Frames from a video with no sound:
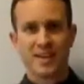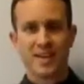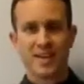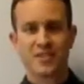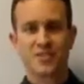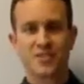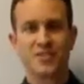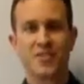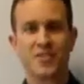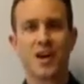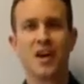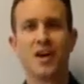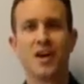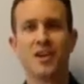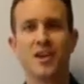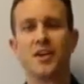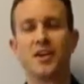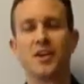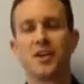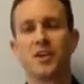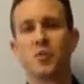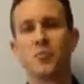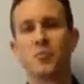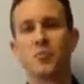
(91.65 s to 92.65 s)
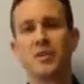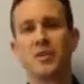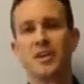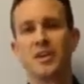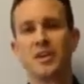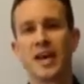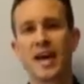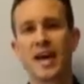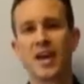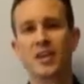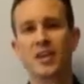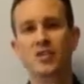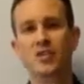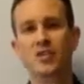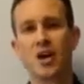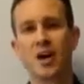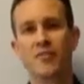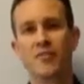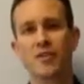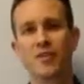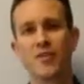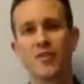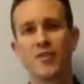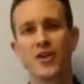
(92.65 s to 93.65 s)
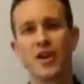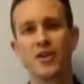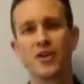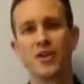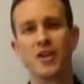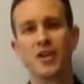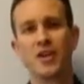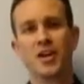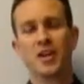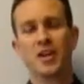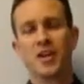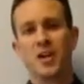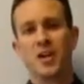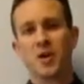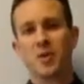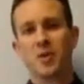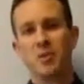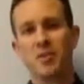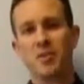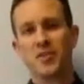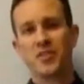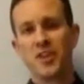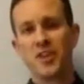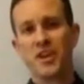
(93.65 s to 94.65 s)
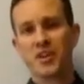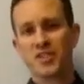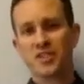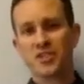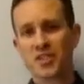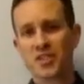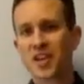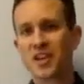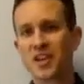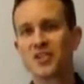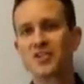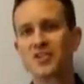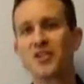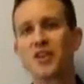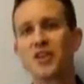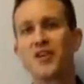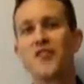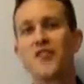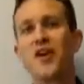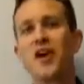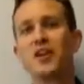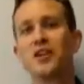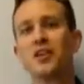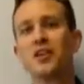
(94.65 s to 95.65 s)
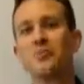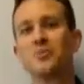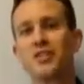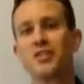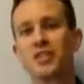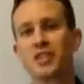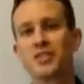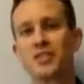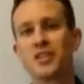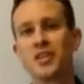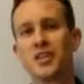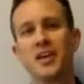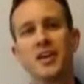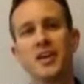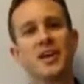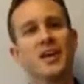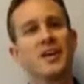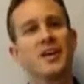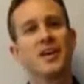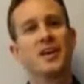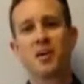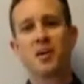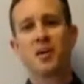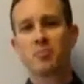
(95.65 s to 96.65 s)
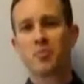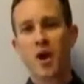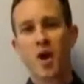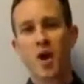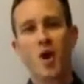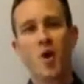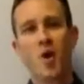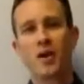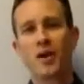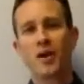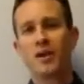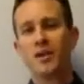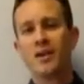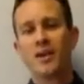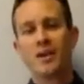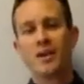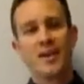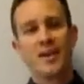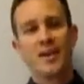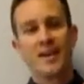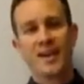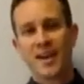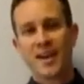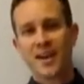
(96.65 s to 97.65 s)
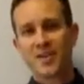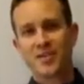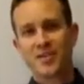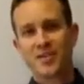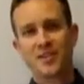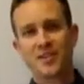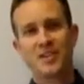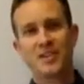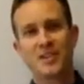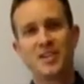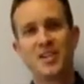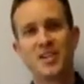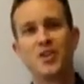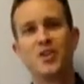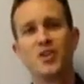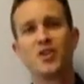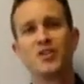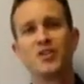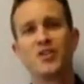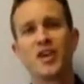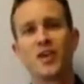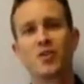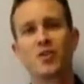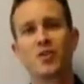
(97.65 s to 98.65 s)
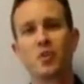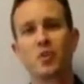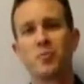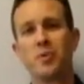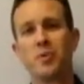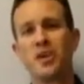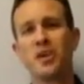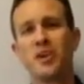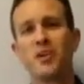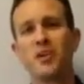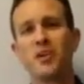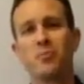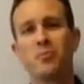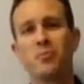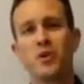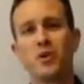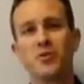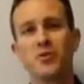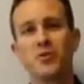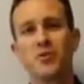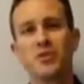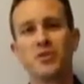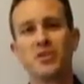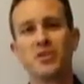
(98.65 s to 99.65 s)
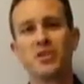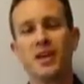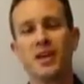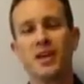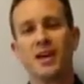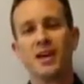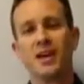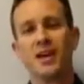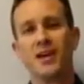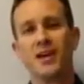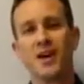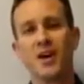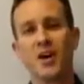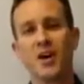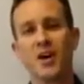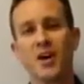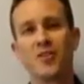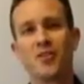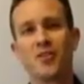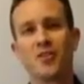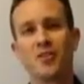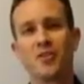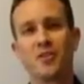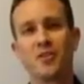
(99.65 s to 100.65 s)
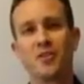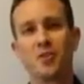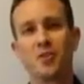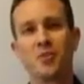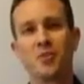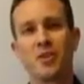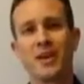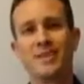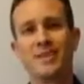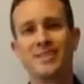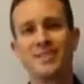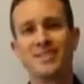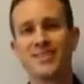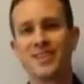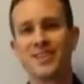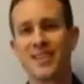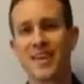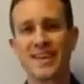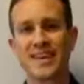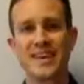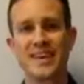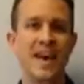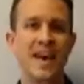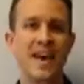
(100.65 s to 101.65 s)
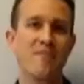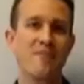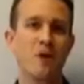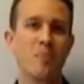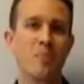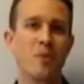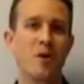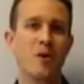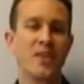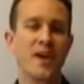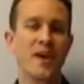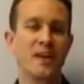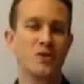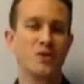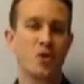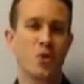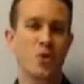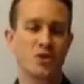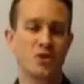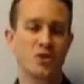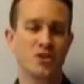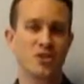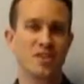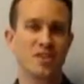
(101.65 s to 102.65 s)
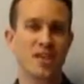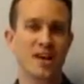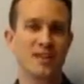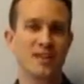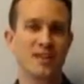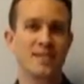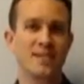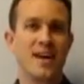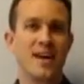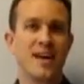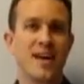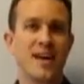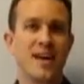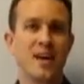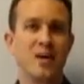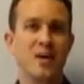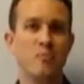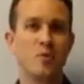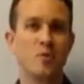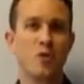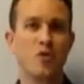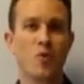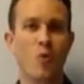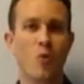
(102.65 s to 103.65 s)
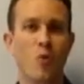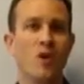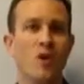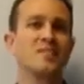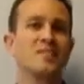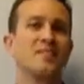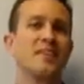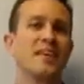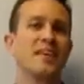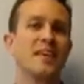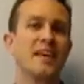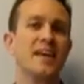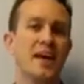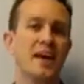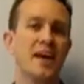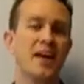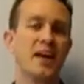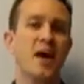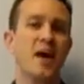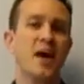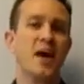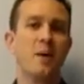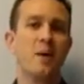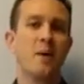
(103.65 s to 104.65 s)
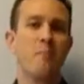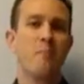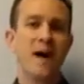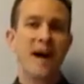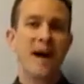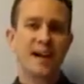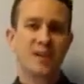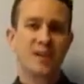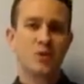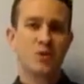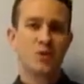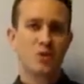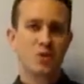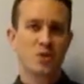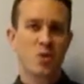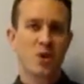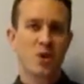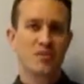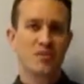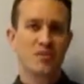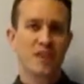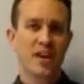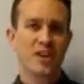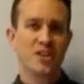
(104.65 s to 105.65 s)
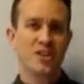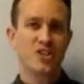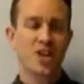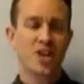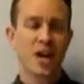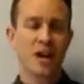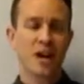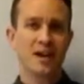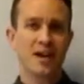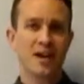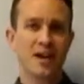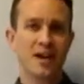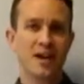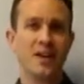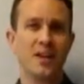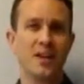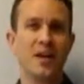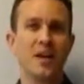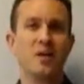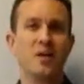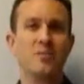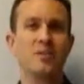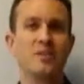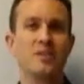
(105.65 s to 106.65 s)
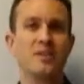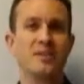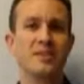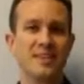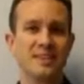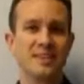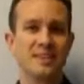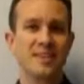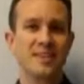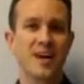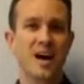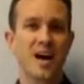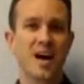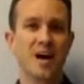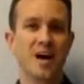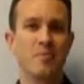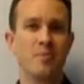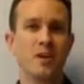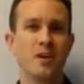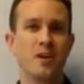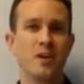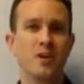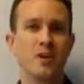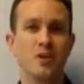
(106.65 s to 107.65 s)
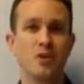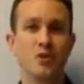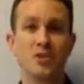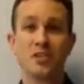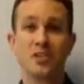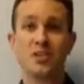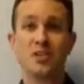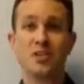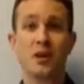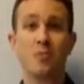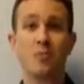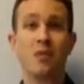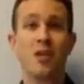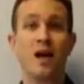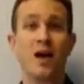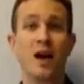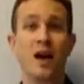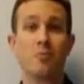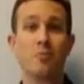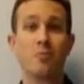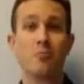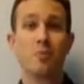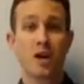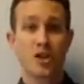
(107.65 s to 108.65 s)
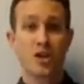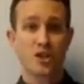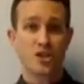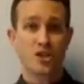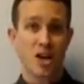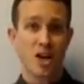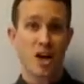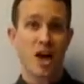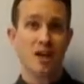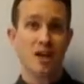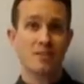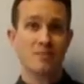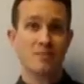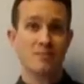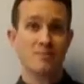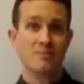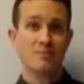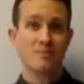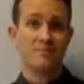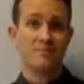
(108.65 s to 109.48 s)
It's done. Complete catastrophic failure. But the Elzetta ZFL M60 kept going and continued to take repeated abuses onto the steel plates until they gave up on that torture test and moved once again back to a 12-gauge shotgun, but this time using double-aught buckshot.